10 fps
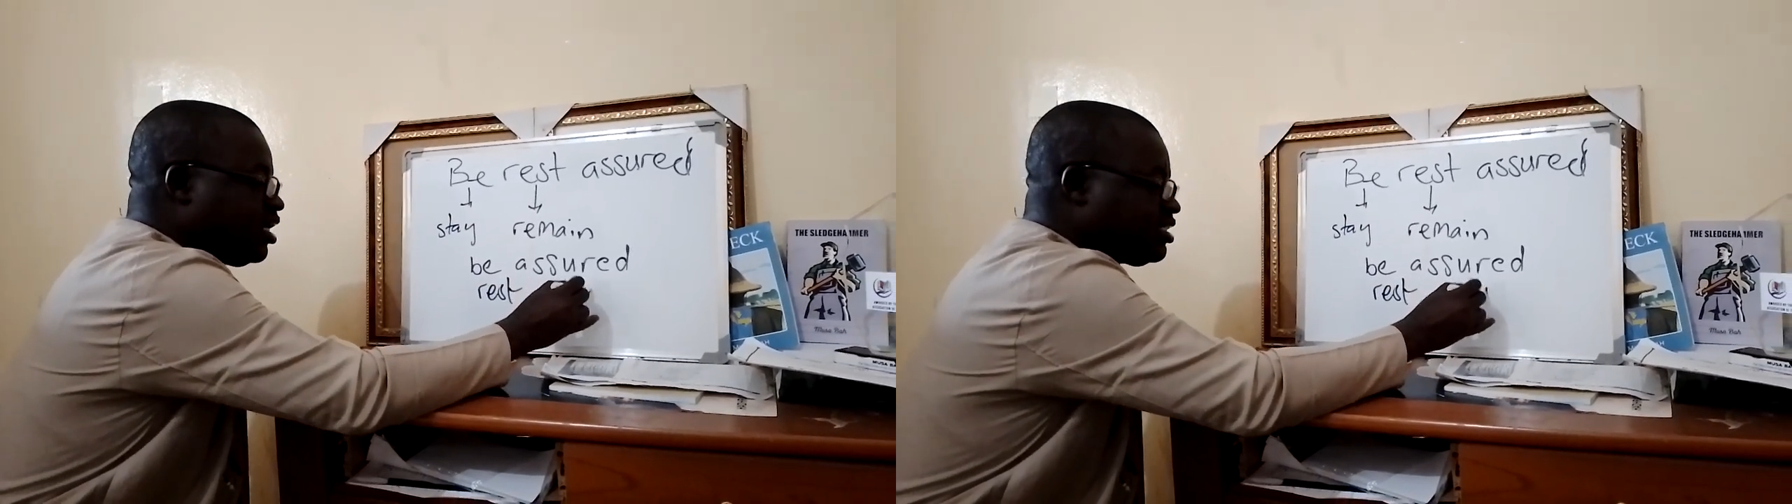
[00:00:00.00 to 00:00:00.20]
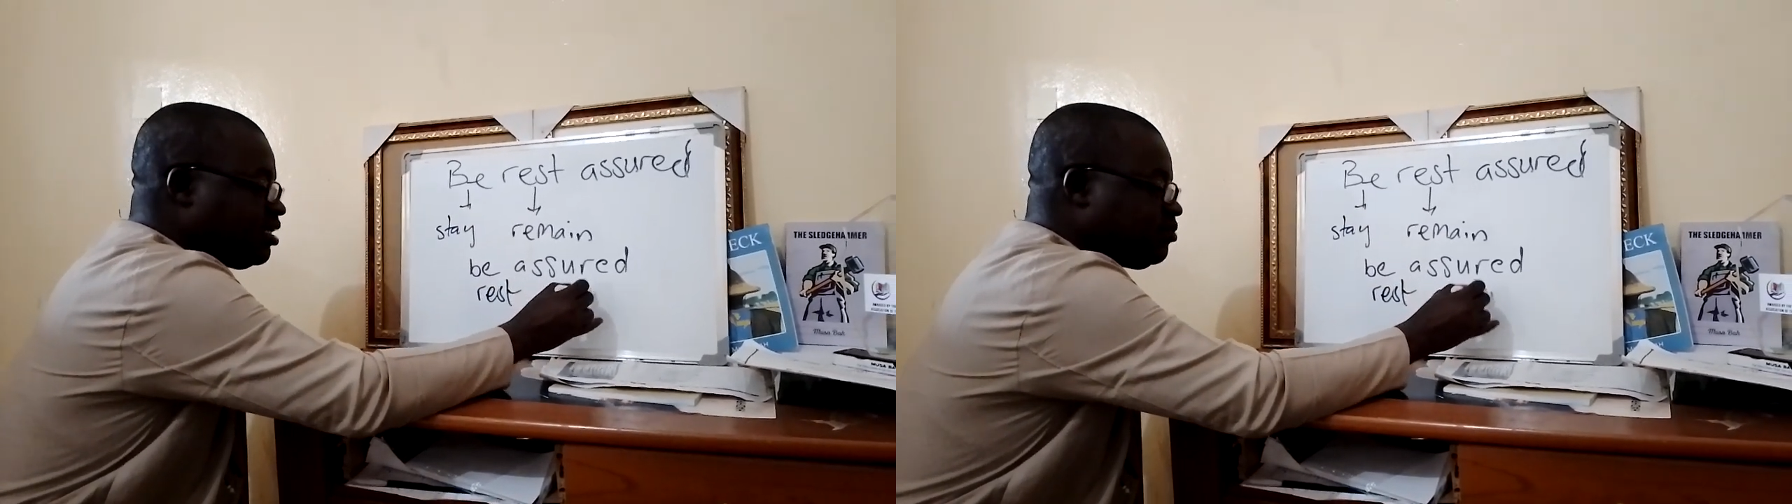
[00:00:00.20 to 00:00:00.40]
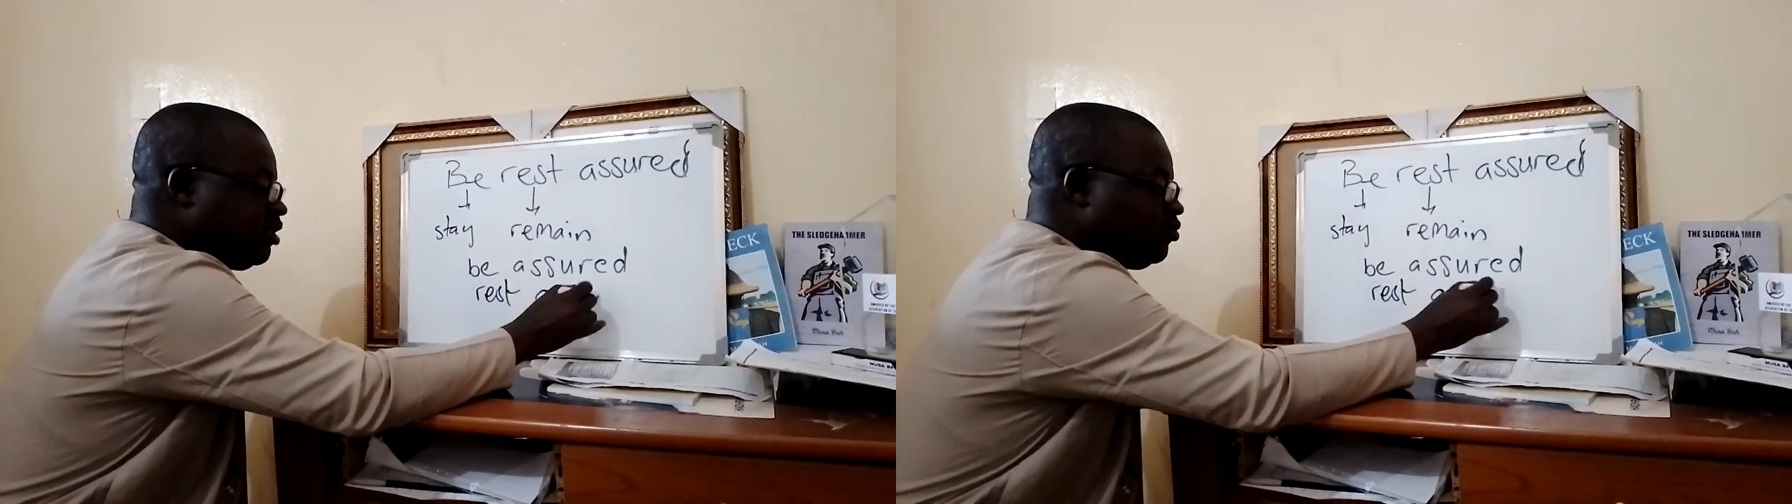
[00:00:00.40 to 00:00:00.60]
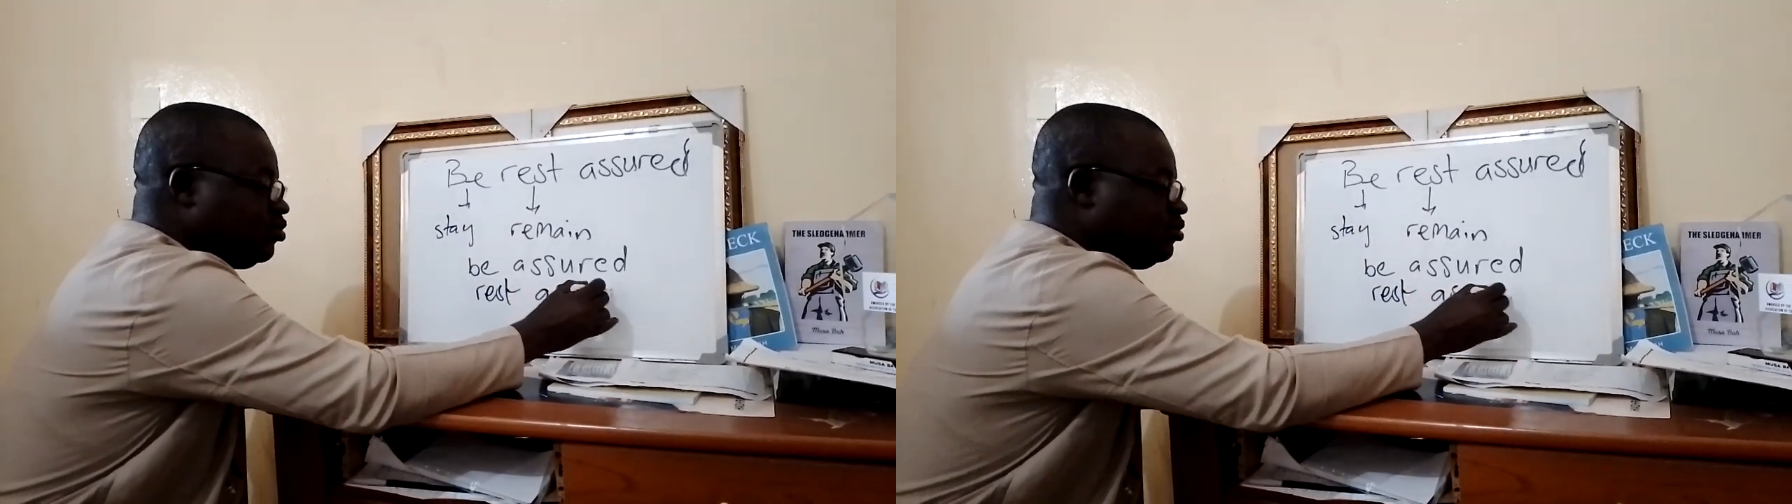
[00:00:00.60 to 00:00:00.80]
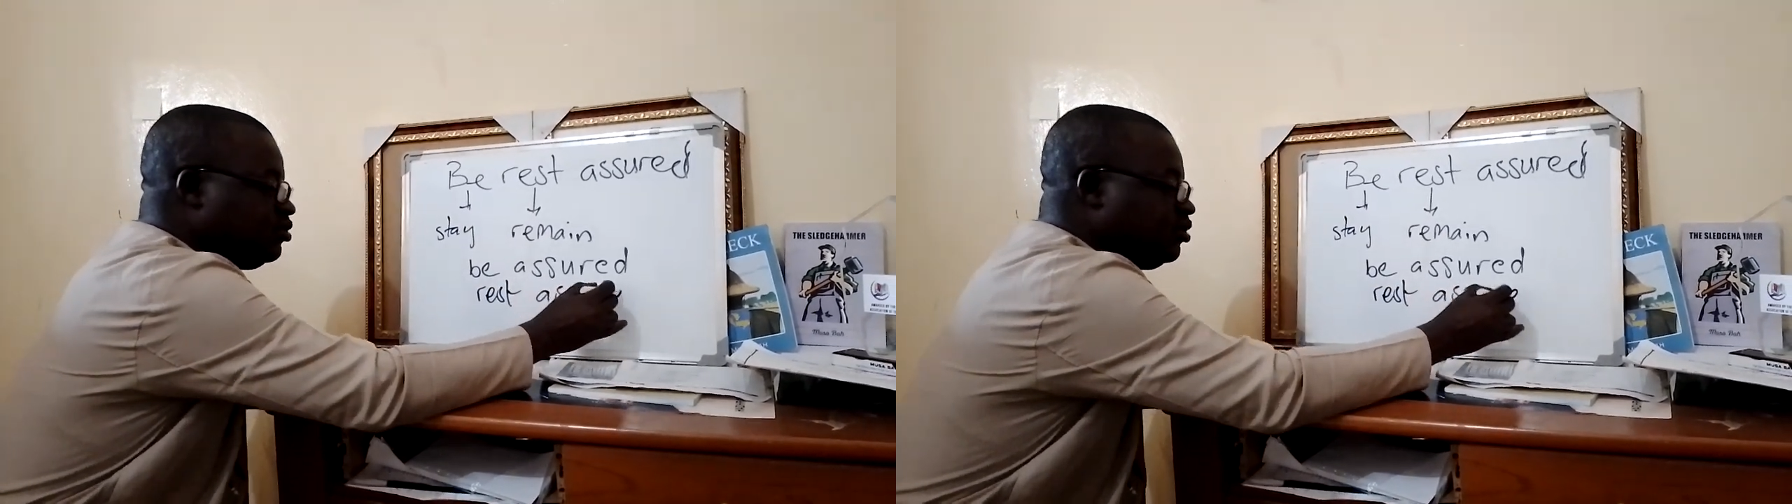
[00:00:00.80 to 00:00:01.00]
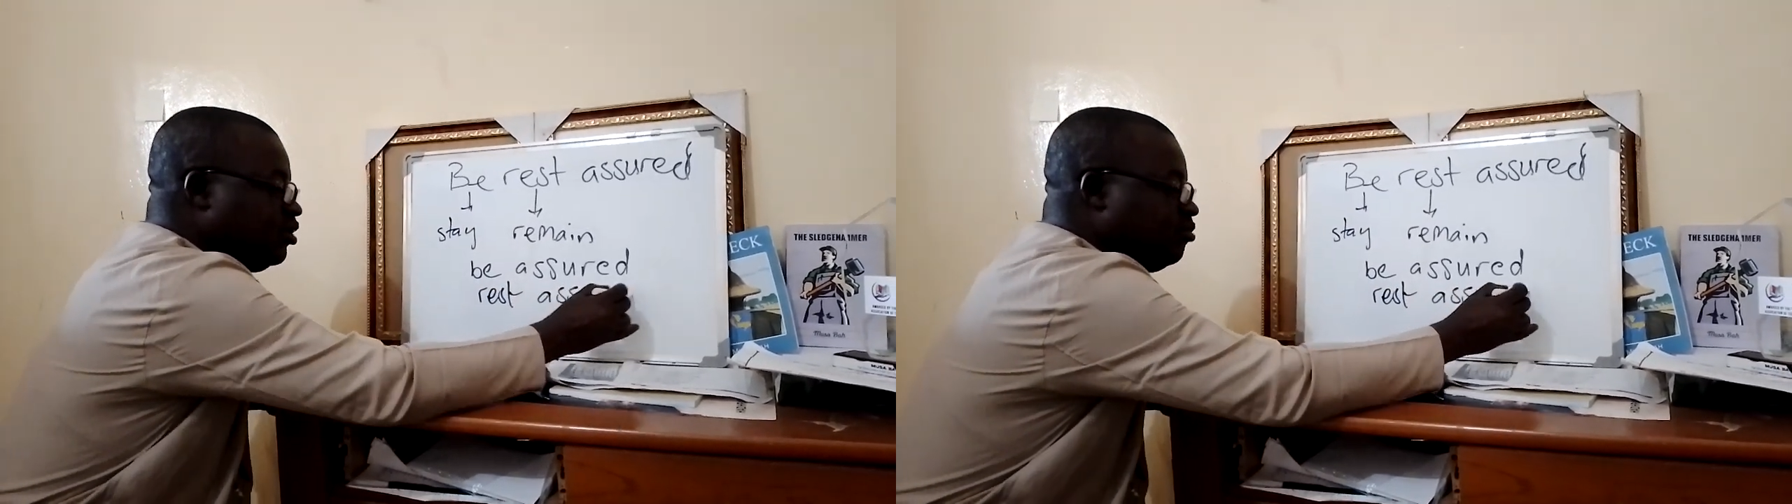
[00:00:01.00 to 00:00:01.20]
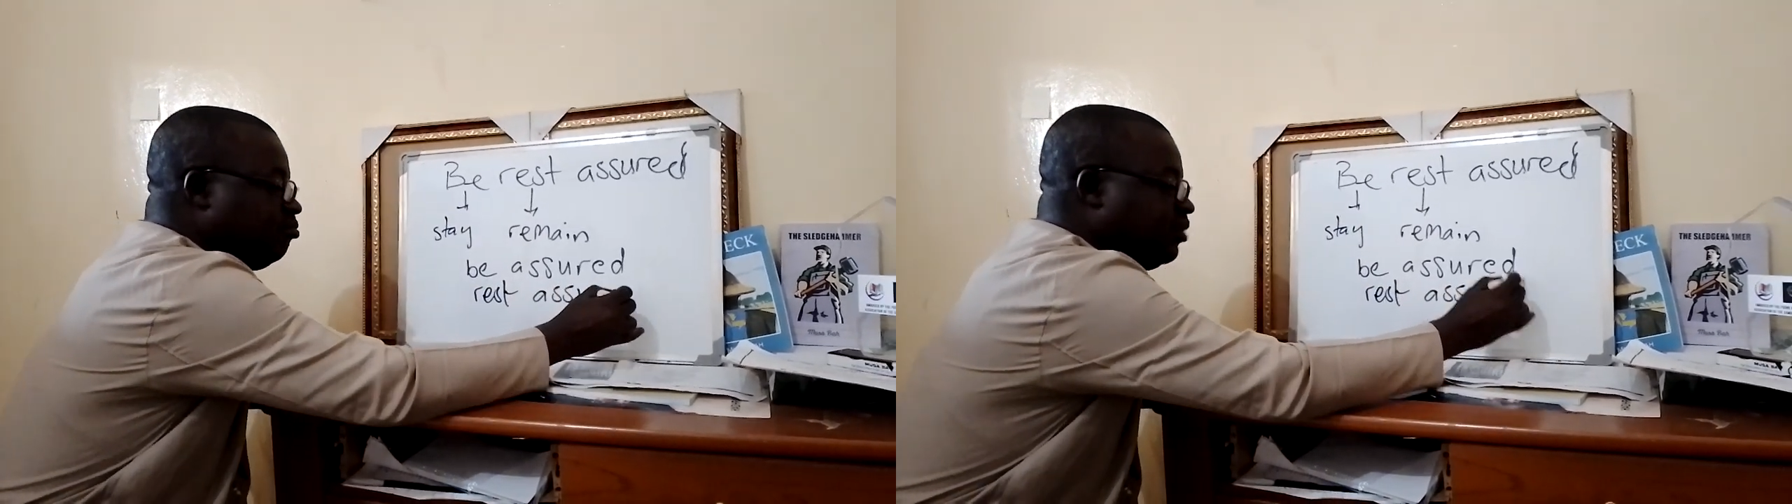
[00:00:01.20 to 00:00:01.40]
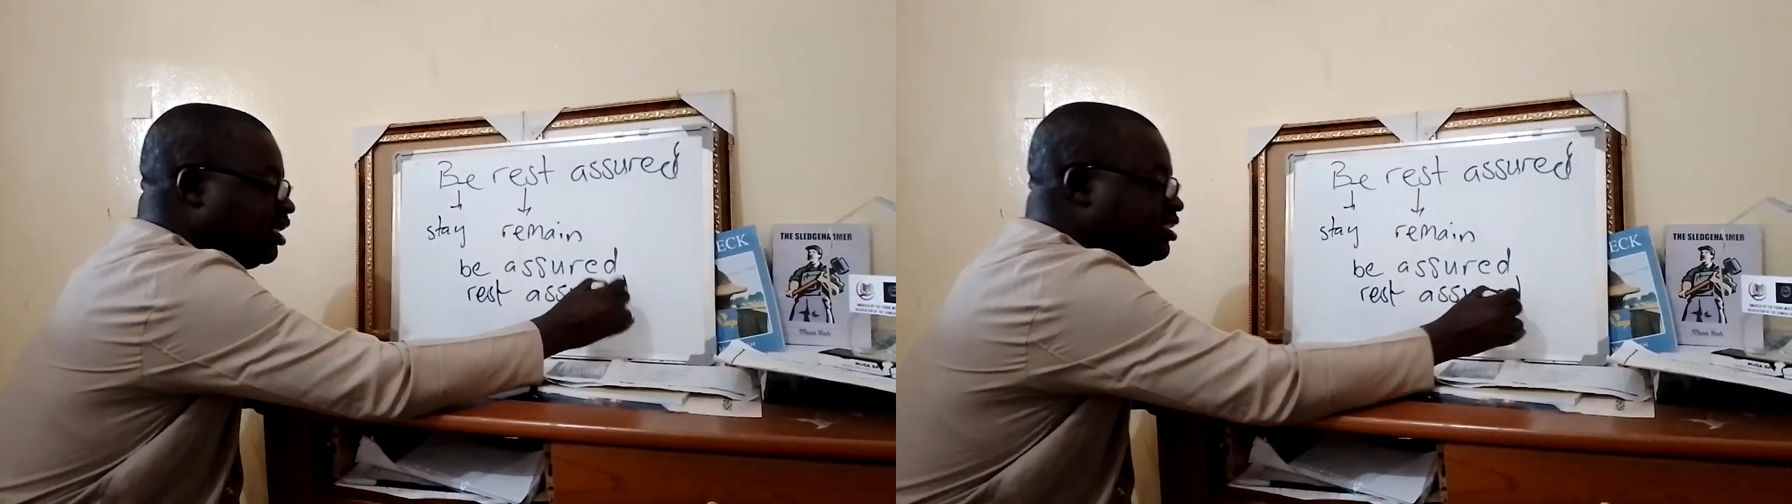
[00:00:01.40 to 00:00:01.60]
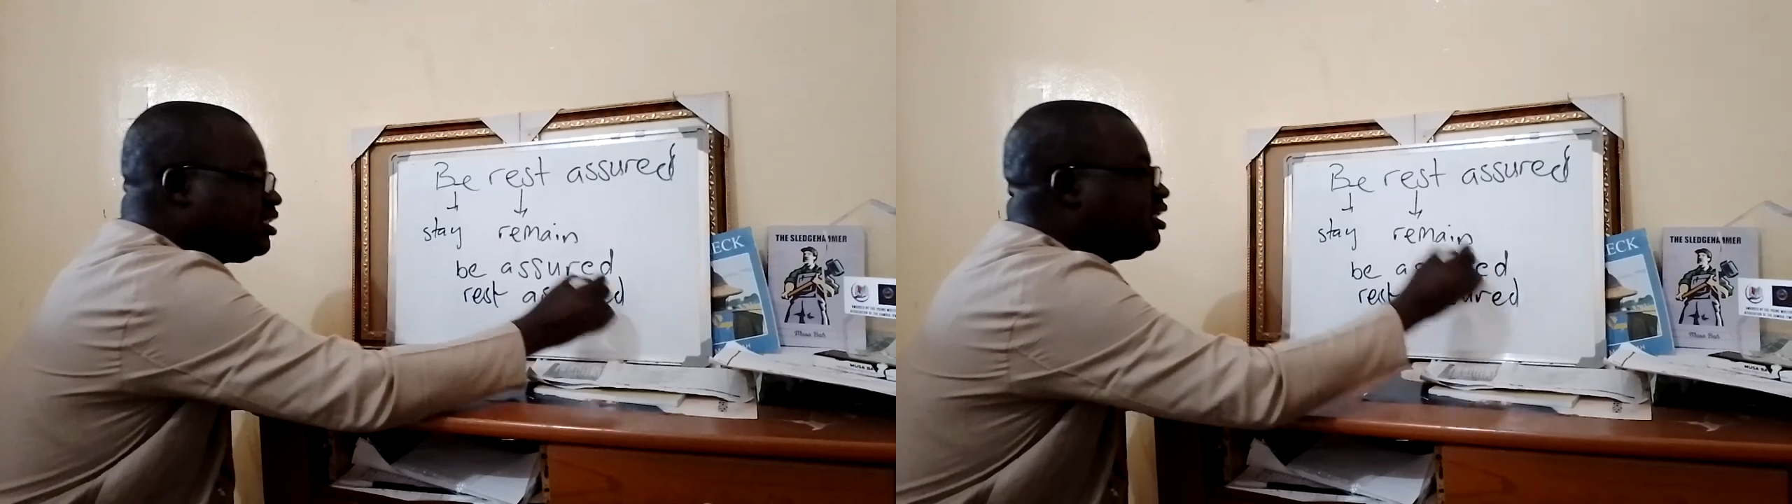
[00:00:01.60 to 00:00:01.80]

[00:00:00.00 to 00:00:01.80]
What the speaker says: acceptable, but